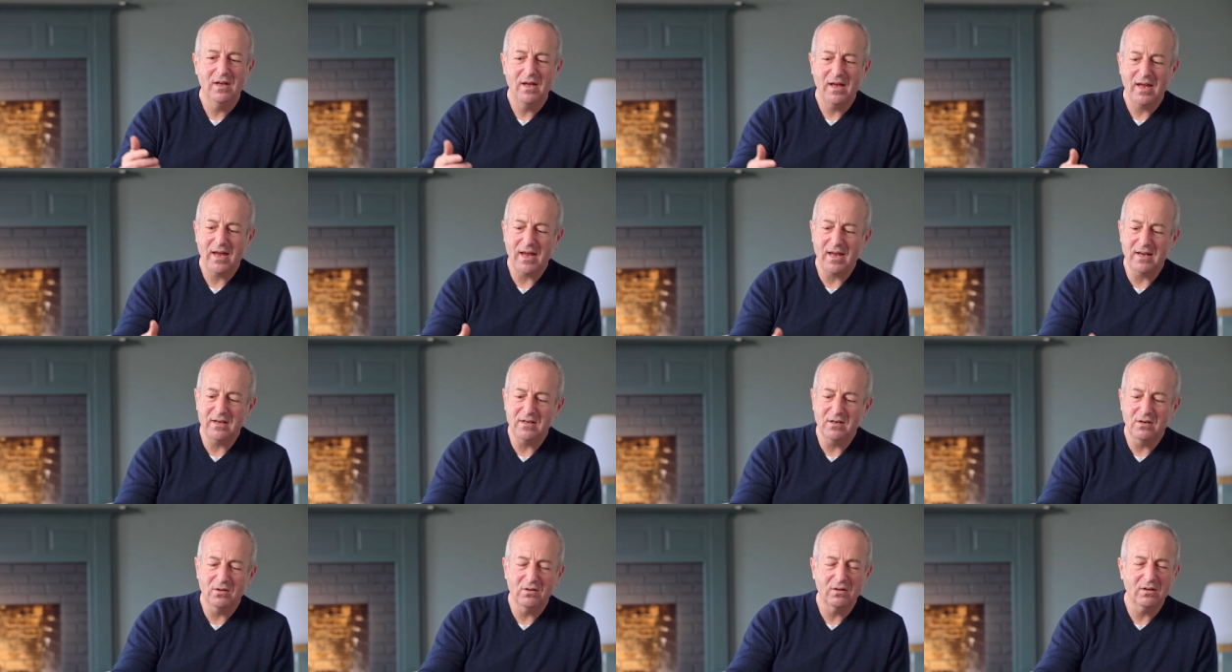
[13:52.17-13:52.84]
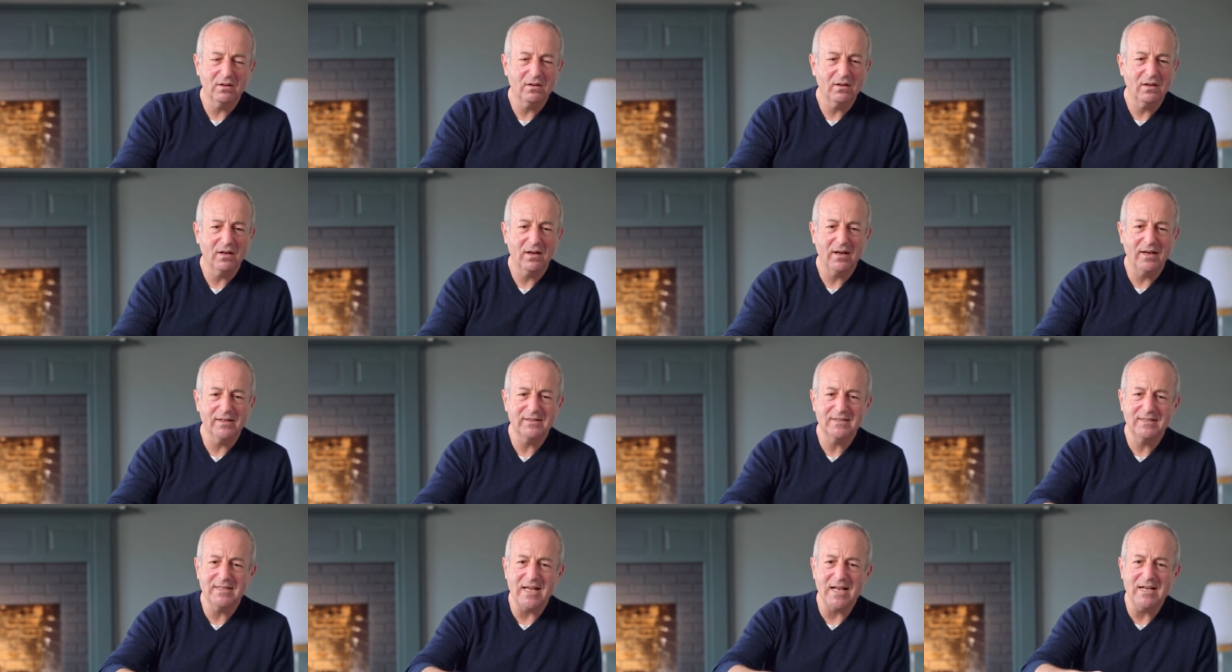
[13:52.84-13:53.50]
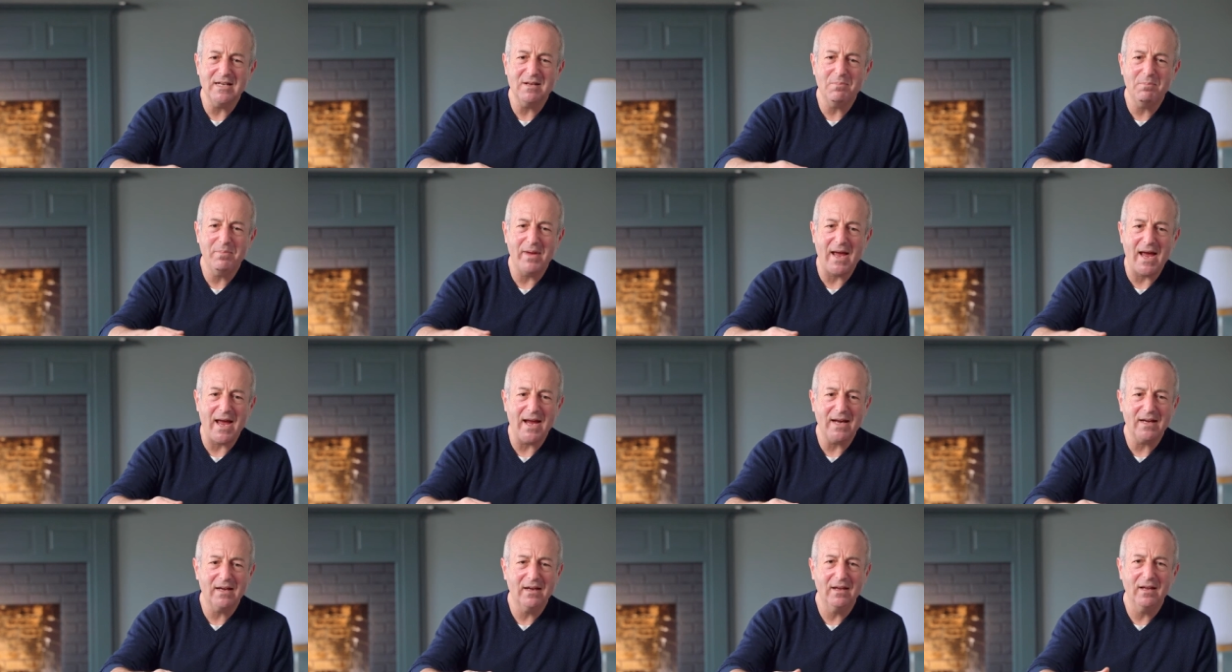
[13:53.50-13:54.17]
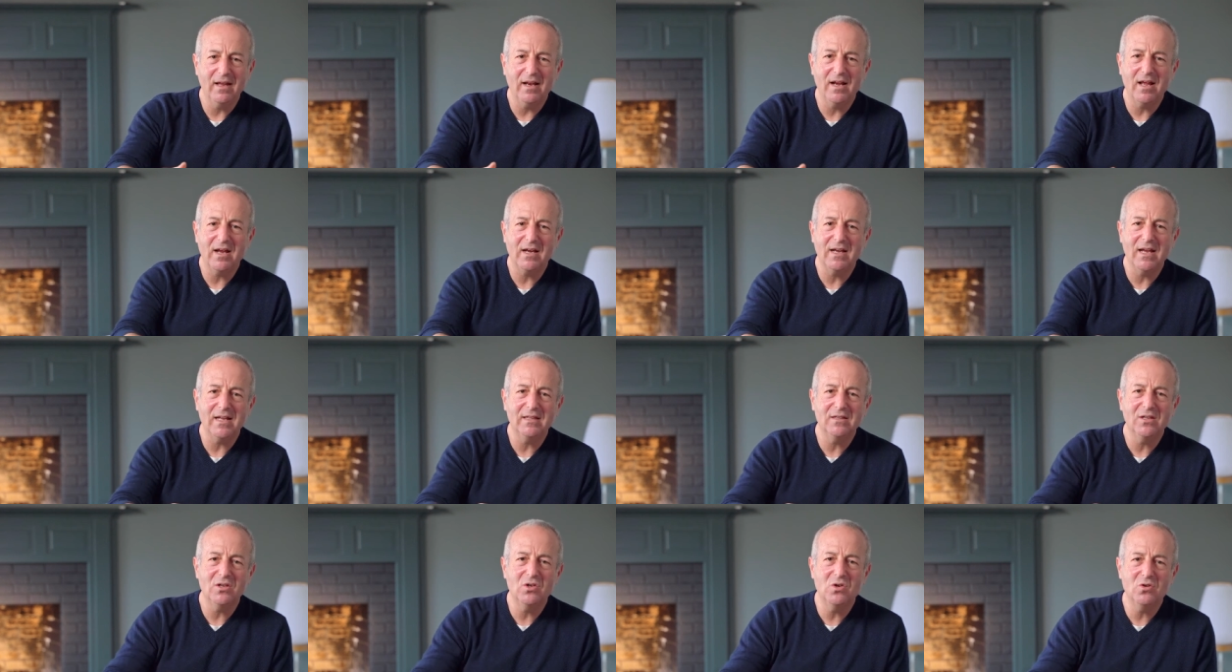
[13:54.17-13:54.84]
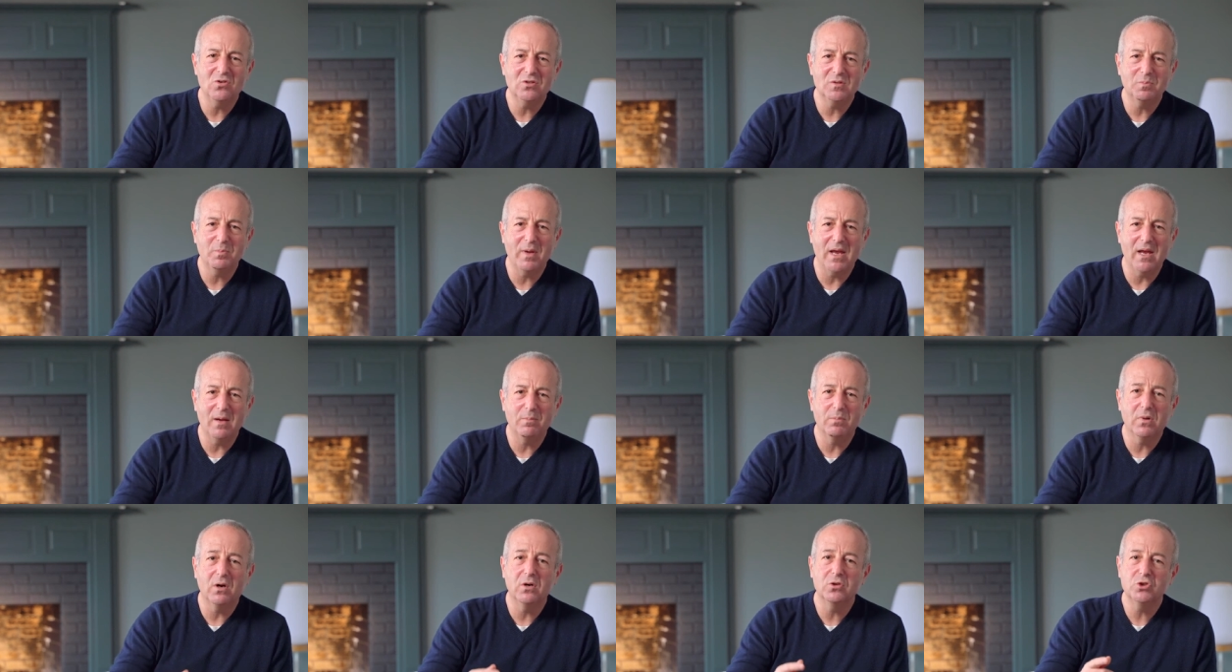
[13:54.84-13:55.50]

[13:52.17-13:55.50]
And I send it back, and I get the newspaper.